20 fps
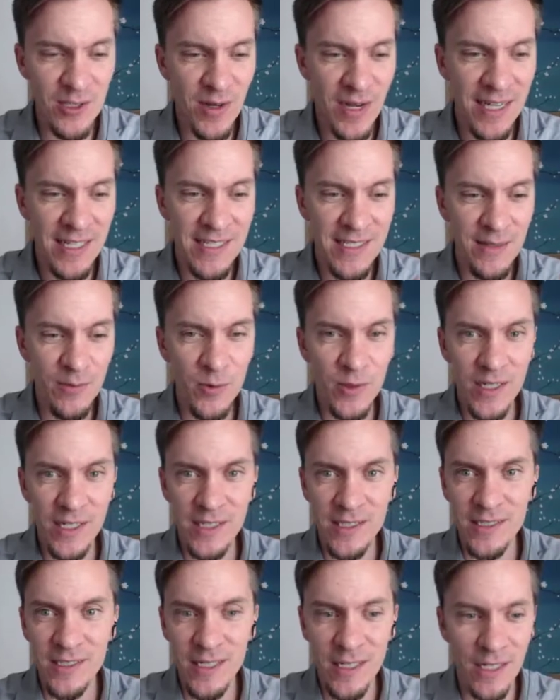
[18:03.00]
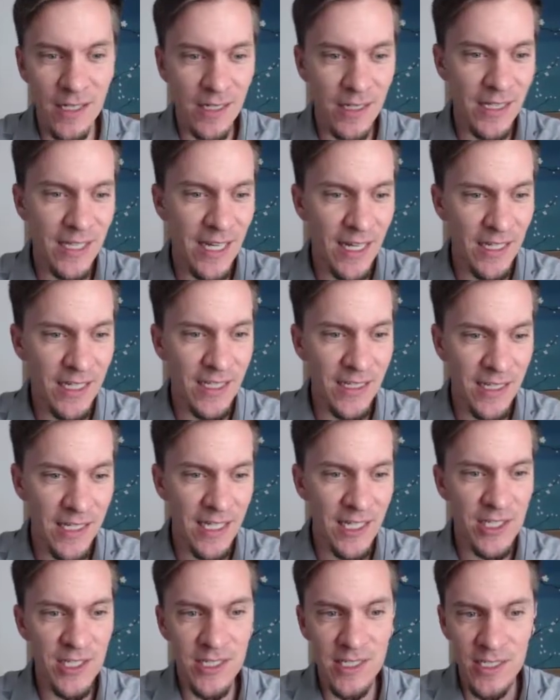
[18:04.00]
has some weird
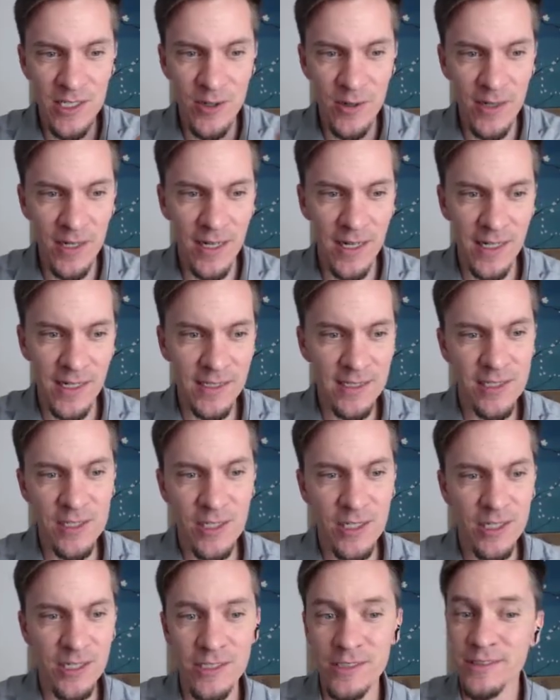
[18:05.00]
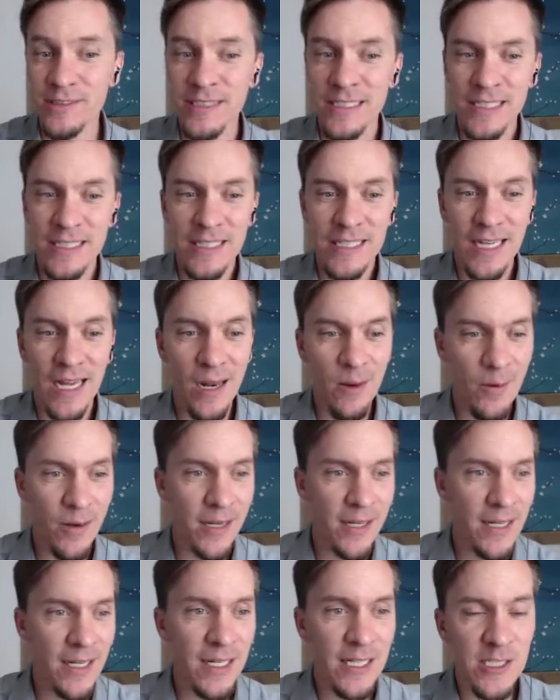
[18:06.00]
calculations going on. So
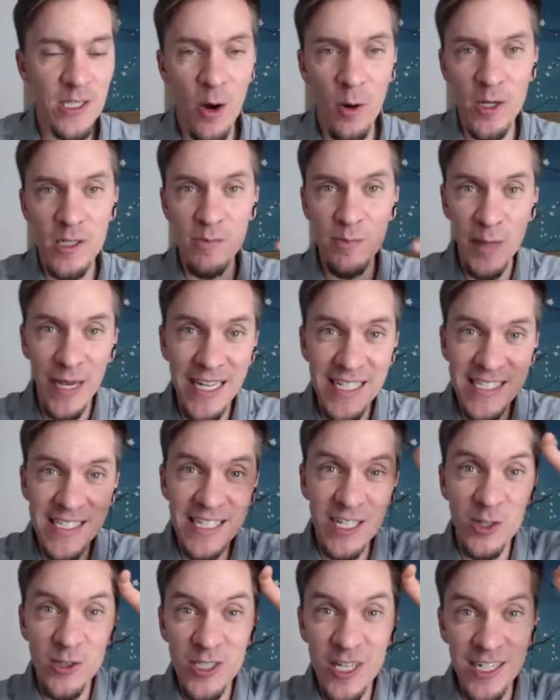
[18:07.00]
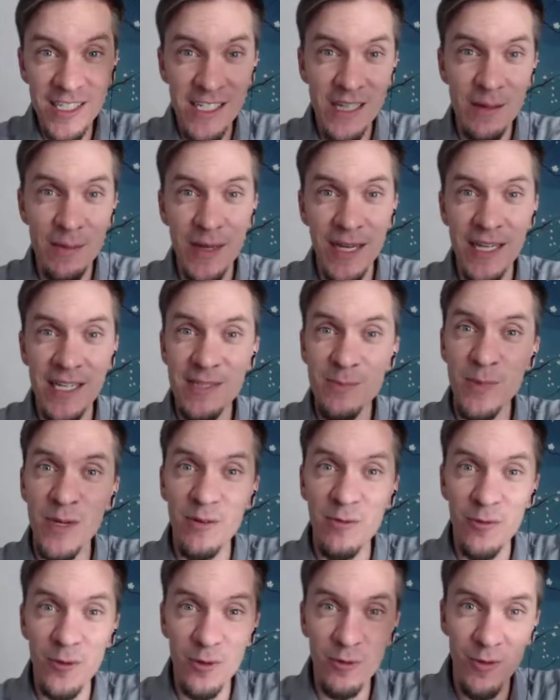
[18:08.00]
anyway, it's always best to go talk to the banks,
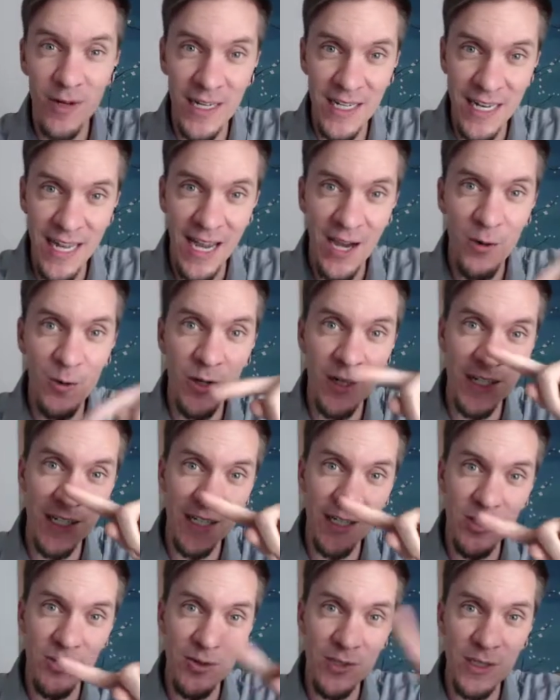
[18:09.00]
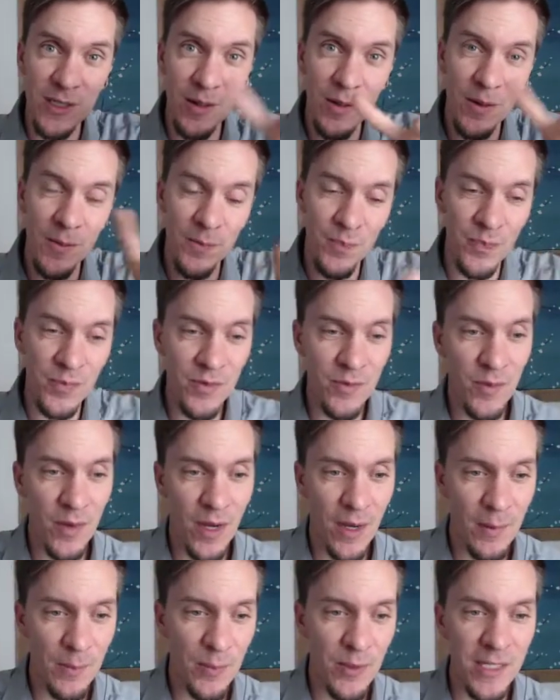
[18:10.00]
but for right now, we're gonna do some
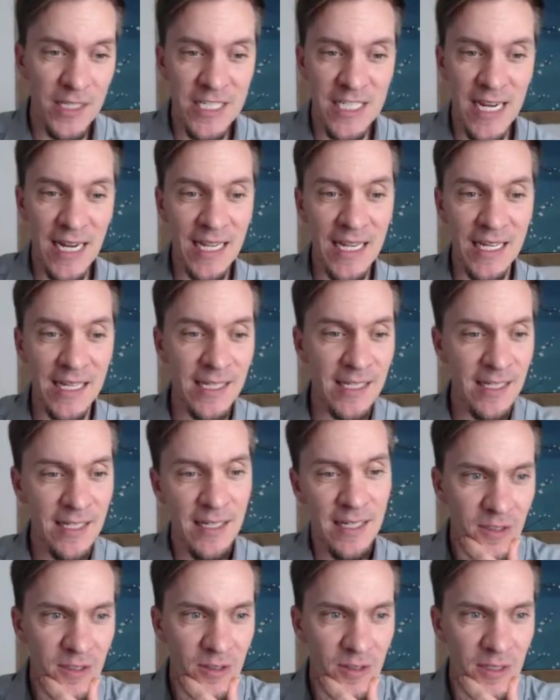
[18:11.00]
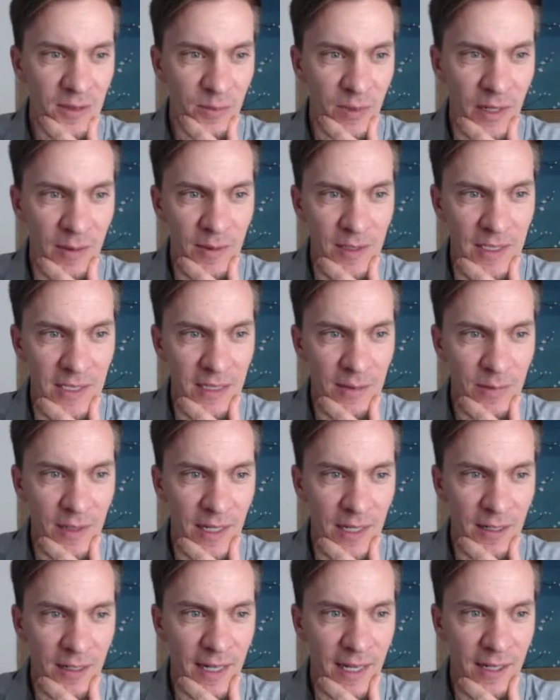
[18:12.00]
pre-checking. You can probably see
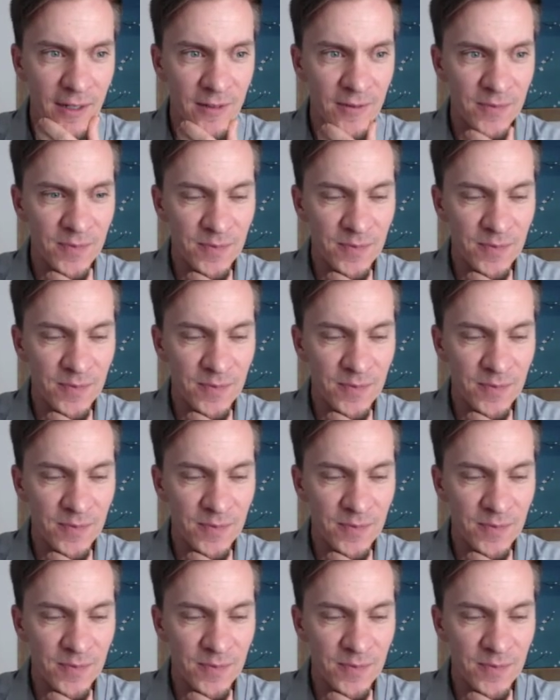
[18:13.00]
better now.